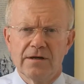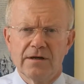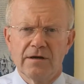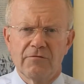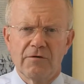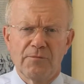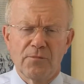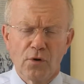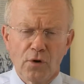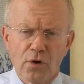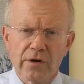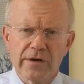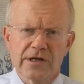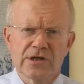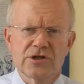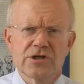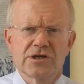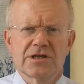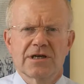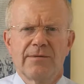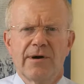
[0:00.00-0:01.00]
report that's
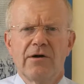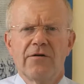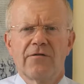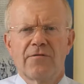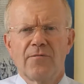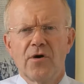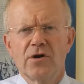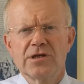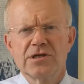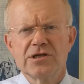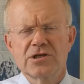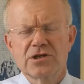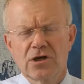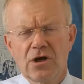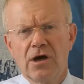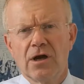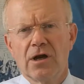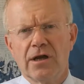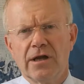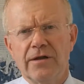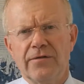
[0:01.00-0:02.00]
just come out from Audit
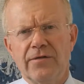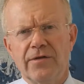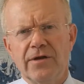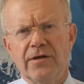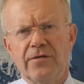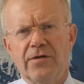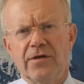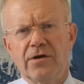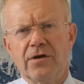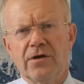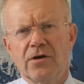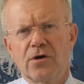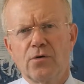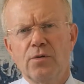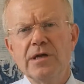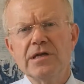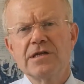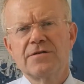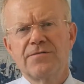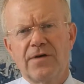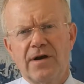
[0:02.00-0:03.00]
Scotland that the
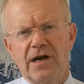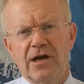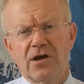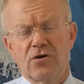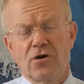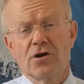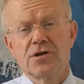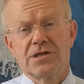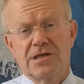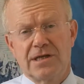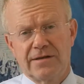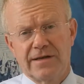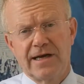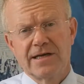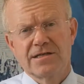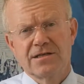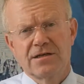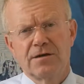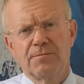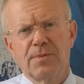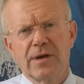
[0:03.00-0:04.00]
Queen's Ferry Crossing,
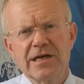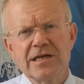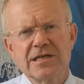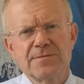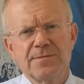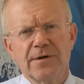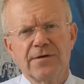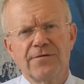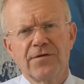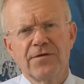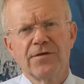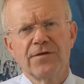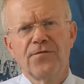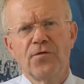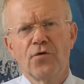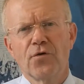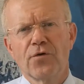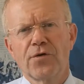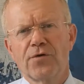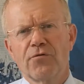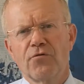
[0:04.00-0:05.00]
that's the replacement for the
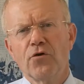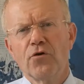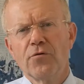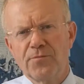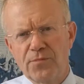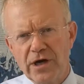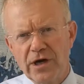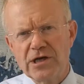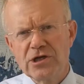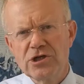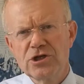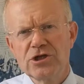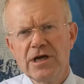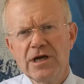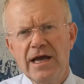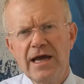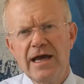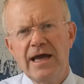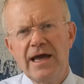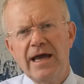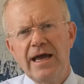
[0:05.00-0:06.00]
Forth Road Bridge,
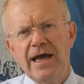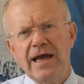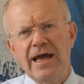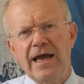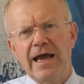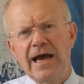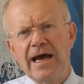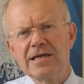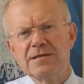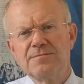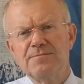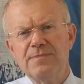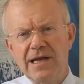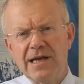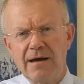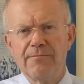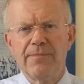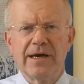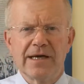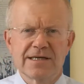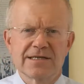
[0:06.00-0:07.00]
has been a
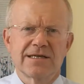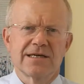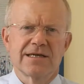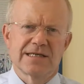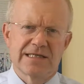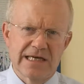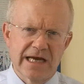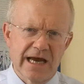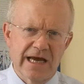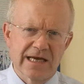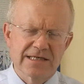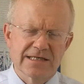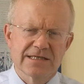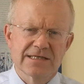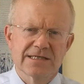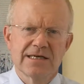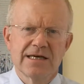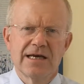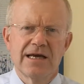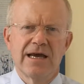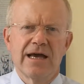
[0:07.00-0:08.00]
big
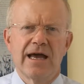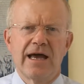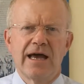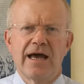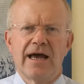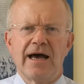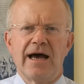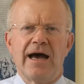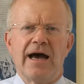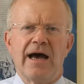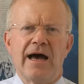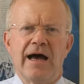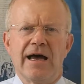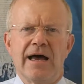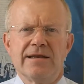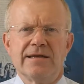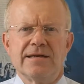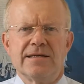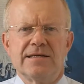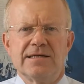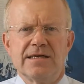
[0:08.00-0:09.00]
success.
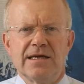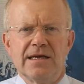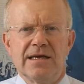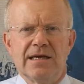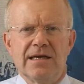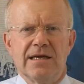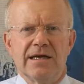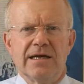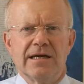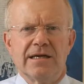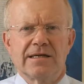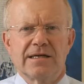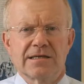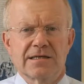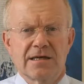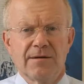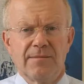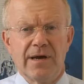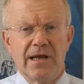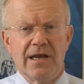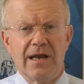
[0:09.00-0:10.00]
And it has
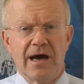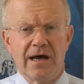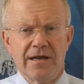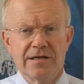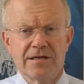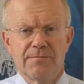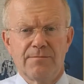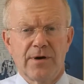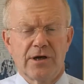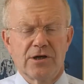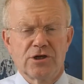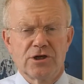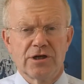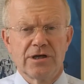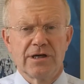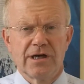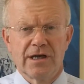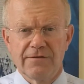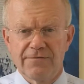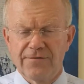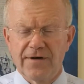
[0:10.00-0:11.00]
come in under
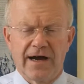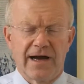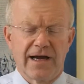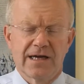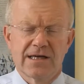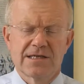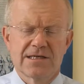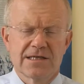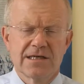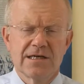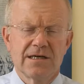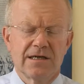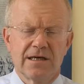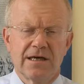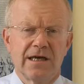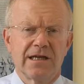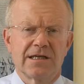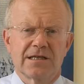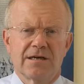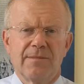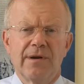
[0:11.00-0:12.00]
budget. In fact,
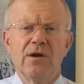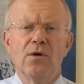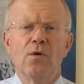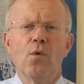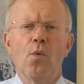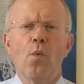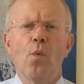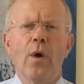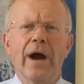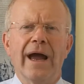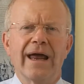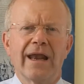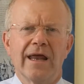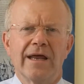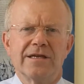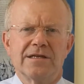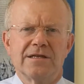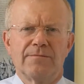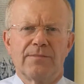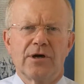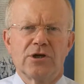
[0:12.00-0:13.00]
it's come in well
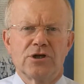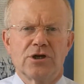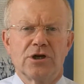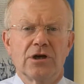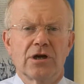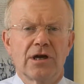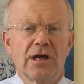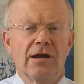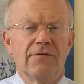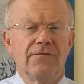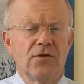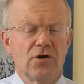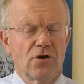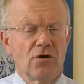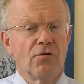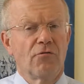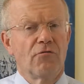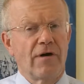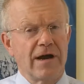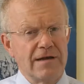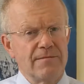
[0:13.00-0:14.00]
under budget if you
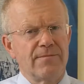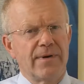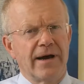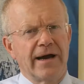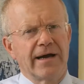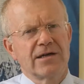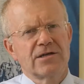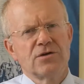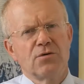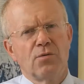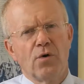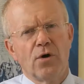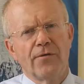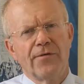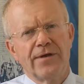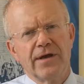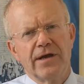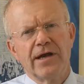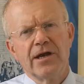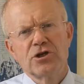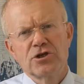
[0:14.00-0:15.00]
go right back to what
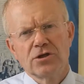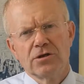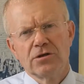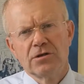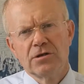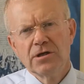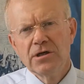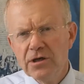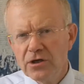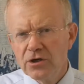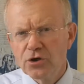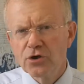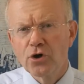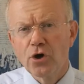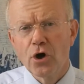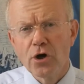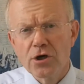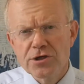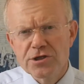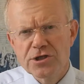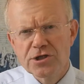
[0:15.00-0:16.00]
the initial
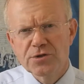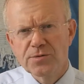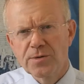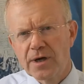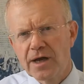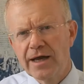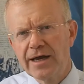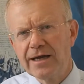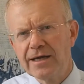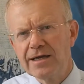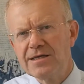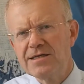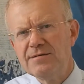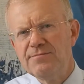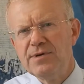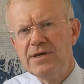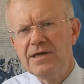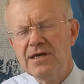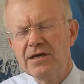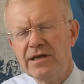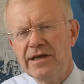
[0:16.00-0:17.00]
costs were likely to
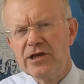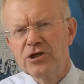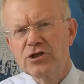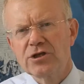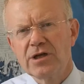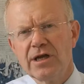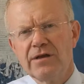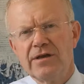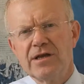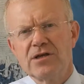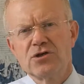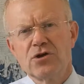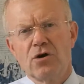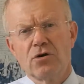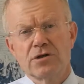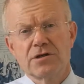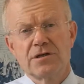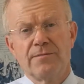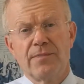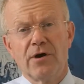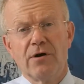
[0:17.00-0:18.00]
be. Initially, they
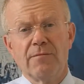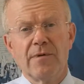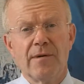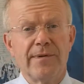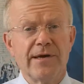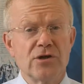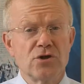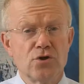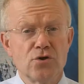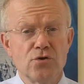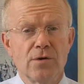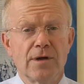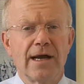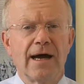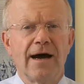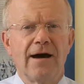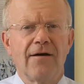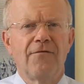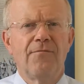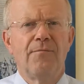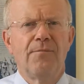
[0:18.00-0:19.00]
talked about maybe
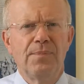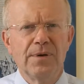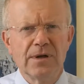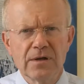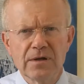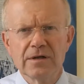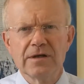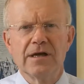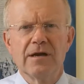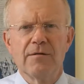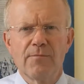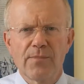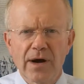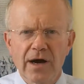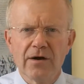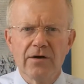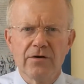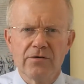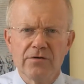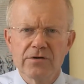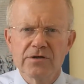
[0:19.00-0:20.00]
£2.5 billion,
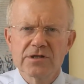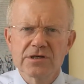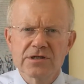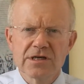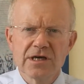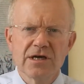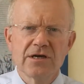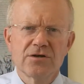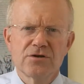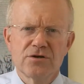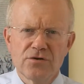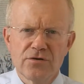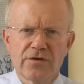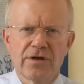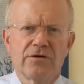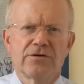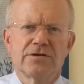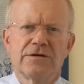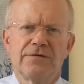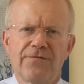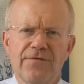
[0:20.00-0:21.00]

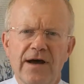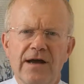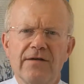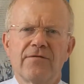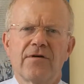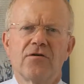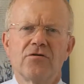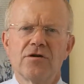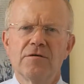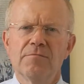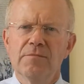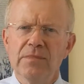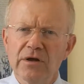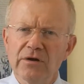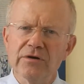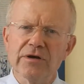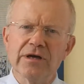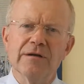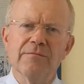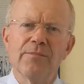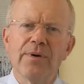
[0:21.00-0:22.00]
£2,500
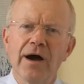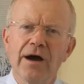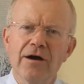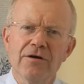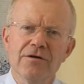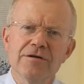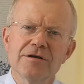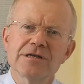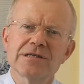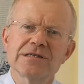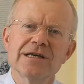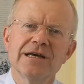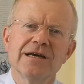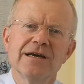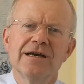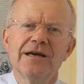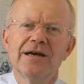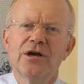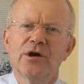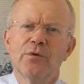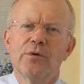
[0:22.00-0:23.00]
million,
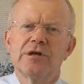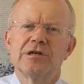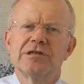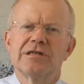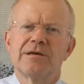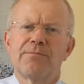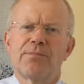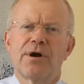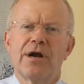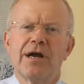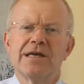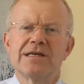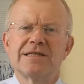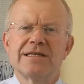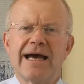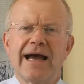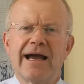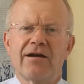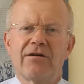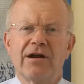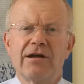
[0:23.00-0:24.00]
which is a pretty
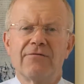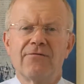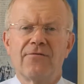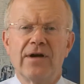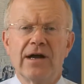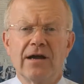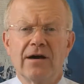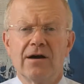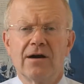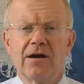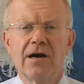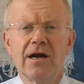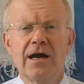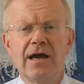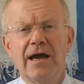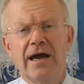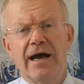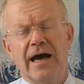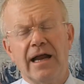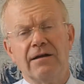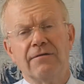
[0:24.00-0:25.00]
staggering figure.
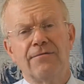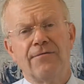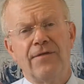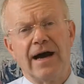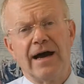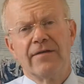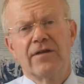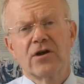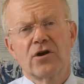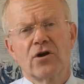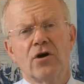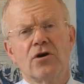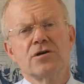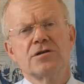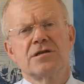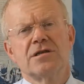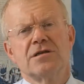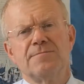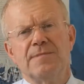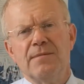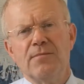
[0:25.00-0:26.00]
And in fact, the cost
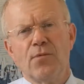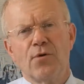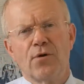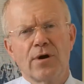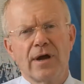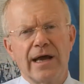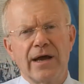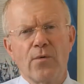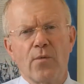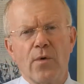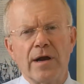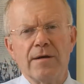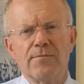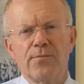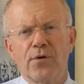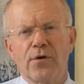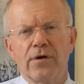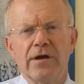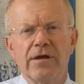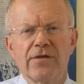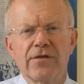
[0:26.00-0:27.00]
has been more like
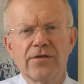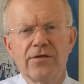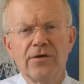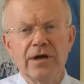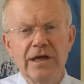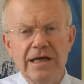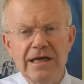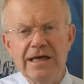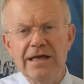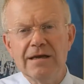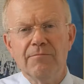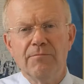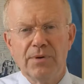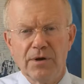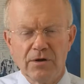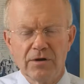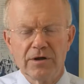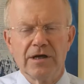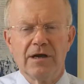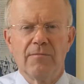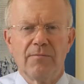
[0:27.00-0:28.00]
£1.3
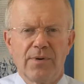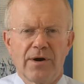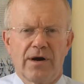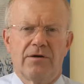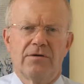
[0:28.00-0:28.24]
billion.